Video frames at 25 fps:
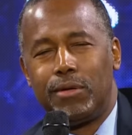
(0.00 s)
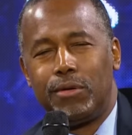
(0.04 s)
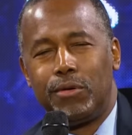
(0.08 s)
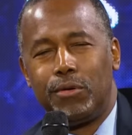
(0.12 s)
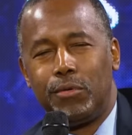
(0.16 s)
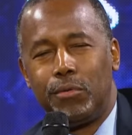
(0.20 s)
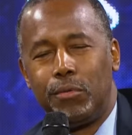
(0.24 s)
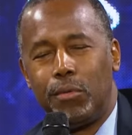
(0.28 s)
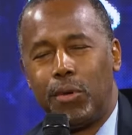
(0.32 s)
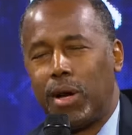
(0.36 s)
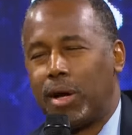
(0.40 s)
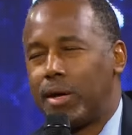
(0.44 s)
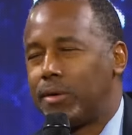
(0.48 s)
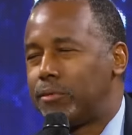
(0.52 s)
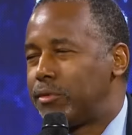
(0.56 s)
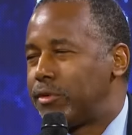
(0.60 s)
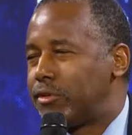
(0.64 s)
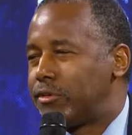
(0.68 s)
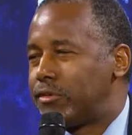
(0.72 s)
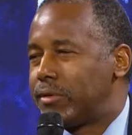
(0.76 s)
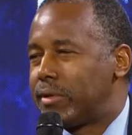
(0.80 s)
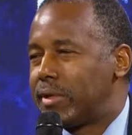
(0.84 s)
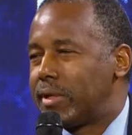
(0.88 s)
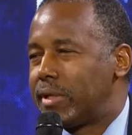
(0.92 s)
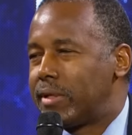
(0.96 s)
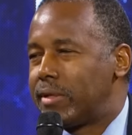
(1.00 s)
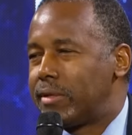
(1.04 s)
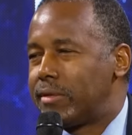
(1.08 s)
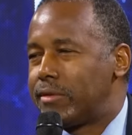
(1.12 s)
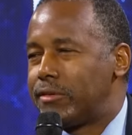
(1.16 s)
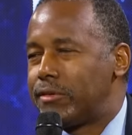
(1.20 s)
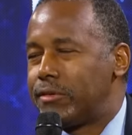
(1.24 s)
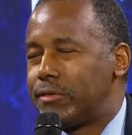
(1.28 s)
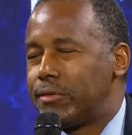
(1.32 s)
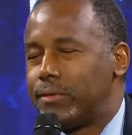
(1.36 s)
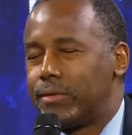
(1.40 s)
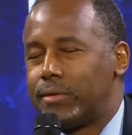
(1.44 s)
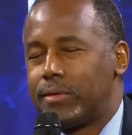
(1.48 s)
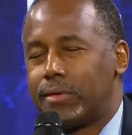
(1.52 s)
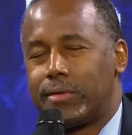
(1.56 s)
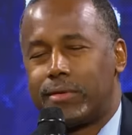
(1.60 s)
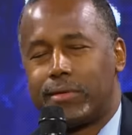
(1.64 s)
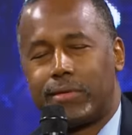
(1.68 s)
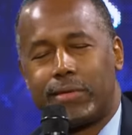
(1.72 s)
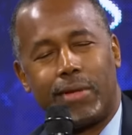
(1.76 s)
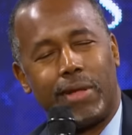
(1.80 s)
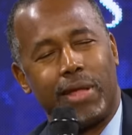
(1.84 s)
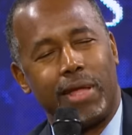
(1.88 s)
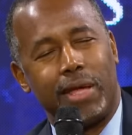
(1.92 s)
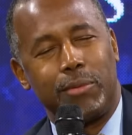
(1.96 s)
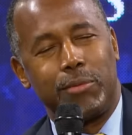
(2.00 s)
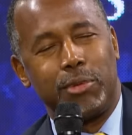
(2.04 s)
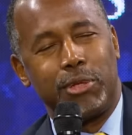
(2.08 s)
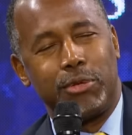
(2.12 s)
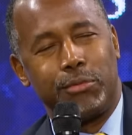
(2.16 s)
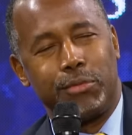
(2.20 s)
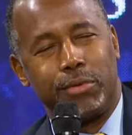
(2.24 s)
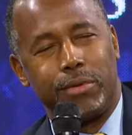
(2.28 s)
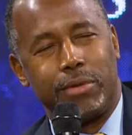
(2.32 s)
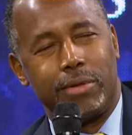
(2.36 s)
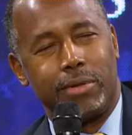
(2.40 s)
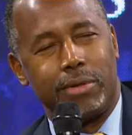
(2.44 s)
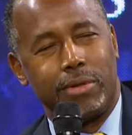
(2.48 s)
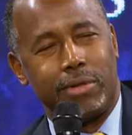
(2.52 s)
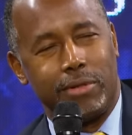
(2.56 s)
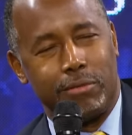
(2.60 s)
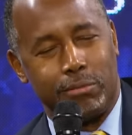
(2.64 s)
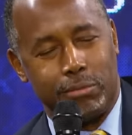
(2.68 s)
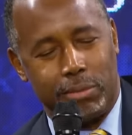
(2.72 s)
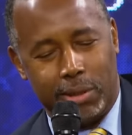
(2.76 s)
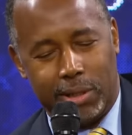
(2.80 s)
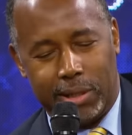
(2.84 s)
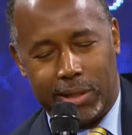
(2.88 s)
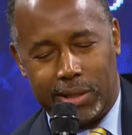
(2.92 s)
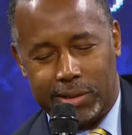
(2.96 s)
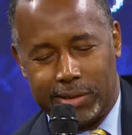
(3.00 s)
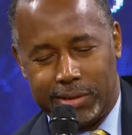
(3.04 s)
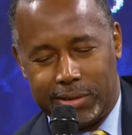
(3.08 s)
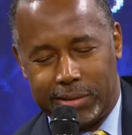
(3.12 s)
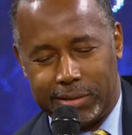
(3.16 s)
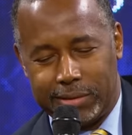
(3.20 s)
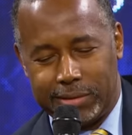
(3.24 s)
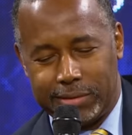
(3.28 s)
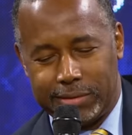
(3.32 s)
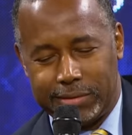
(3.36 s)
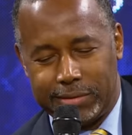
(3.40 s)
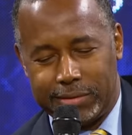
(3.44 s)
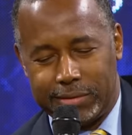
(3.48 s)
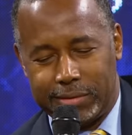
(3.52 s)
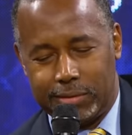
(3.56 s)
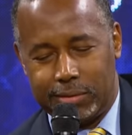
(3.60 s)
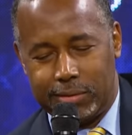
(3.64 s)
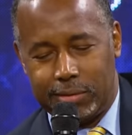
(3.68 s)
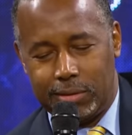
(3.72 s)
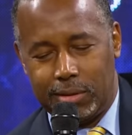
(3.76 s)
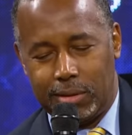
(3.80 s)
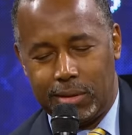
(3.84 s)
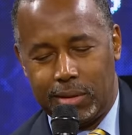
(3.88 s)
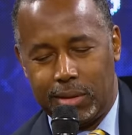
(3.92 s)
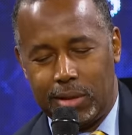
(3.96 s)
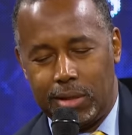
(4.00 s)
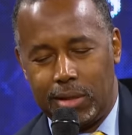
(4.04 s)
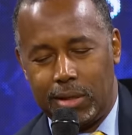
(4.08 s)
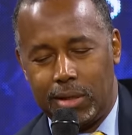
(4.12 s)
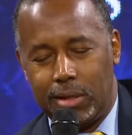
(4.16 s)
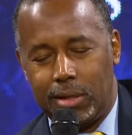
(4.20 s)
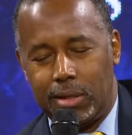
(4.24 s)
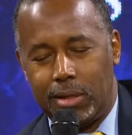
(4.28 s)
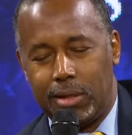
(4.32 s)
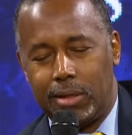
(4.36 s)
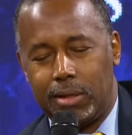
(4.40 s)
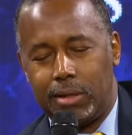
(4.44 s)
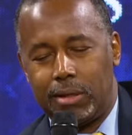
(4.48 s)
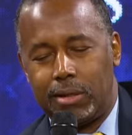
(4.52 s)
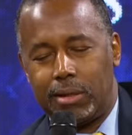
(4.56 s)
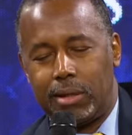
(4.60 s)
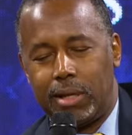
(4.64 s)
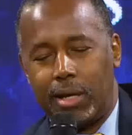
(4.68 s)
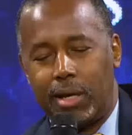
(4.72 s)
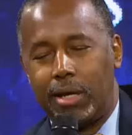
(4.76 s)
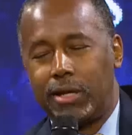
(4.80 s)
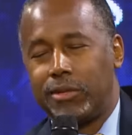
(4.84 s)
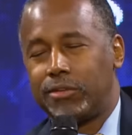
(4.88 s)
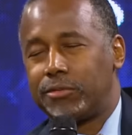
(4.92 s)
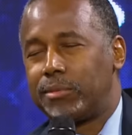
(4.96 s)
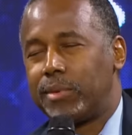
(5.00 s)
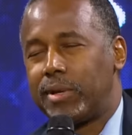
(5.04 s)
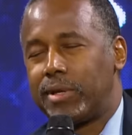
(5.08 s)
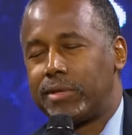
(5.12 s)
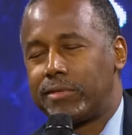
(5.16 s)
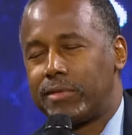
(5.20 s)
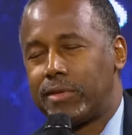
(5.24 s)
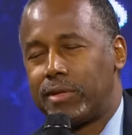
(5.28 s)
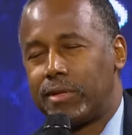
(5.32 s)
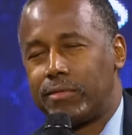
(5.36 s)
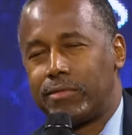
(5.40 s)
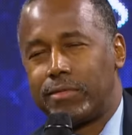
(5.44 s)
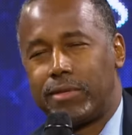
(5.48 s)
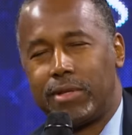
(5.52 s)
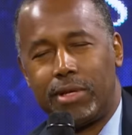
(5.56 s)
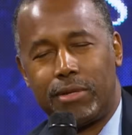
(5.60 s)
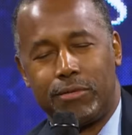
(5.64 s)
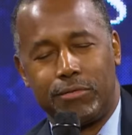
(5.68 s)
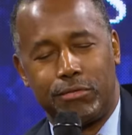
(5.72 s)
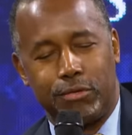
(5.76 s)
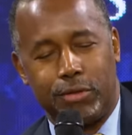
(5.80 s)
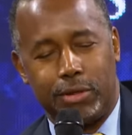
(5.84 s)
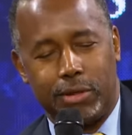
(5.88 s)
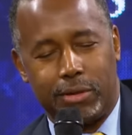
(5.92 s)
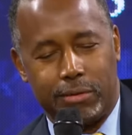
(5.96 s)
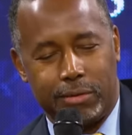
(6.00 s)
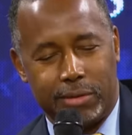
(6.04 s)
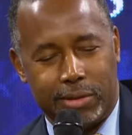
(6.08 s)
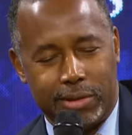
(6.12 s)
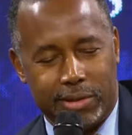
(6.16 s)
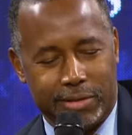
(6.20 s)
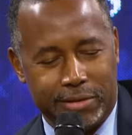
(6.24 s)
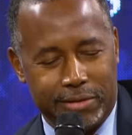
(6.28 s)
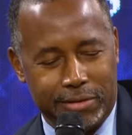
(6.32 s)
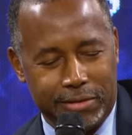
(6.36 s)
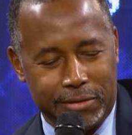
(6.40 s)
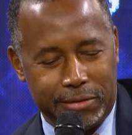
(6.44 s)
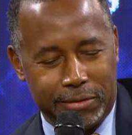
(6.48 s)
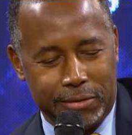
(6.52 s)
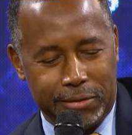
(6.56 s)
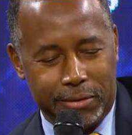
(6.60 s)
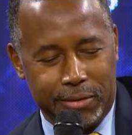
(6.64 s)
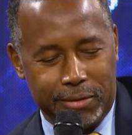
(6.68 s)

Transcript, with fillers: Why would you get into the slimy world of politics? And I ask myself that frequently too.